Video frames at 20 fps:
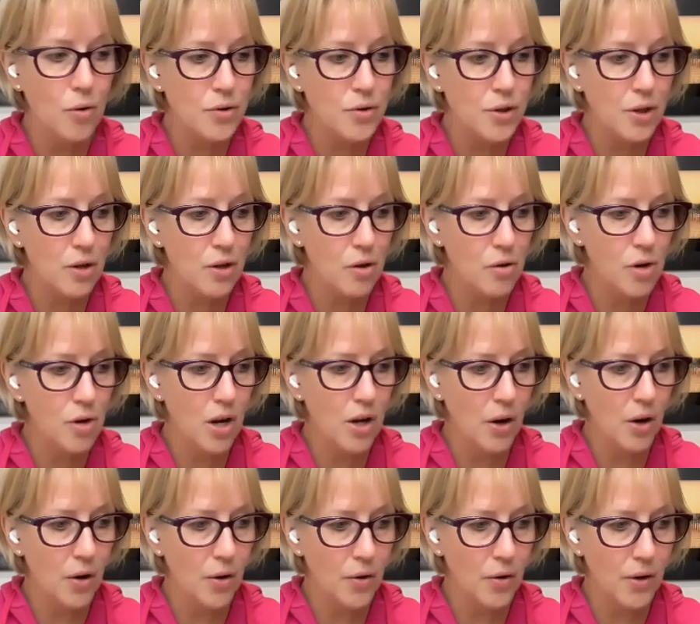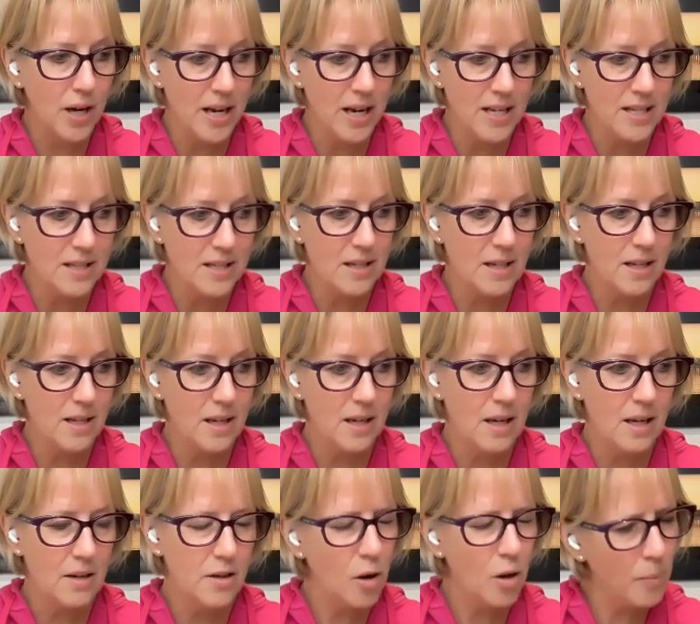so long ago,
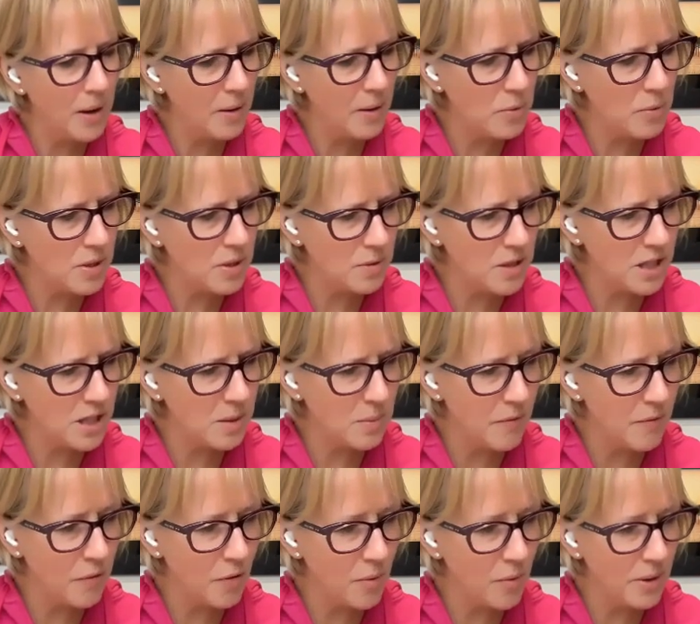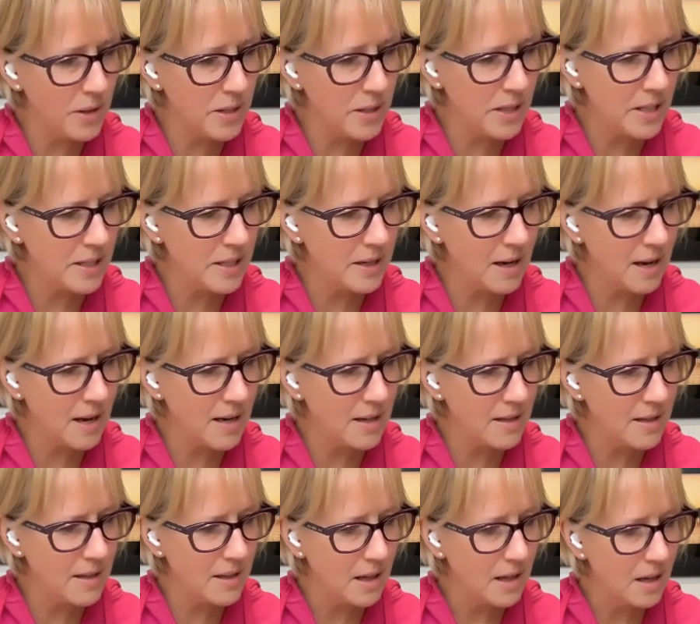was it just before I went to the
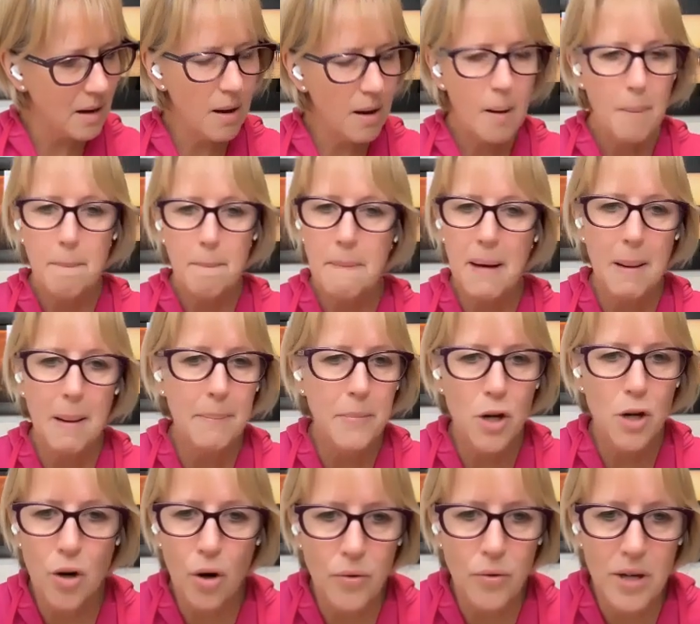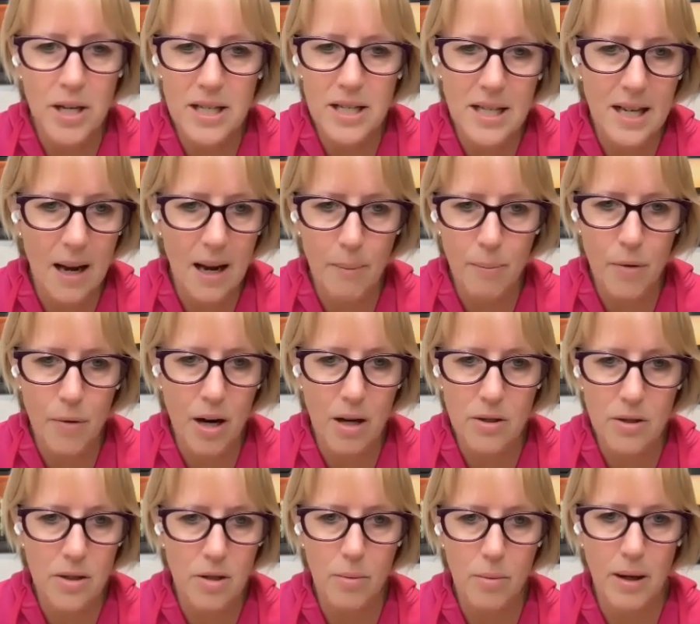States? Mum, you don't need to come round
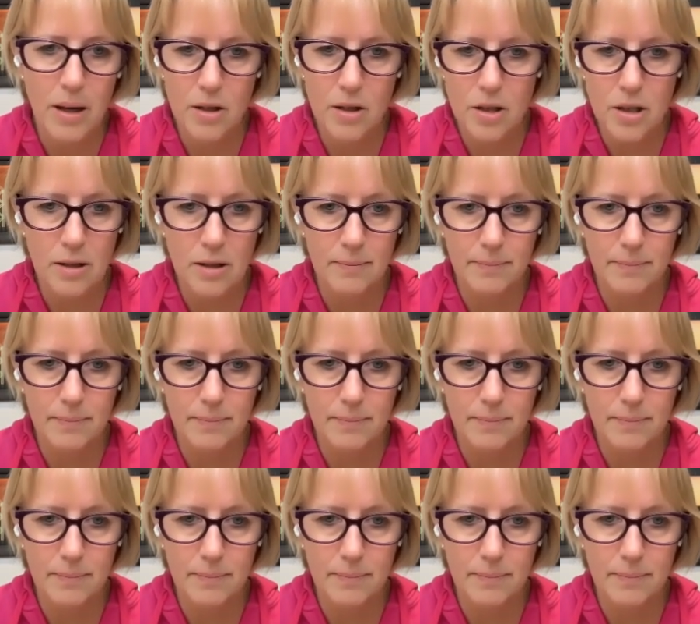so much.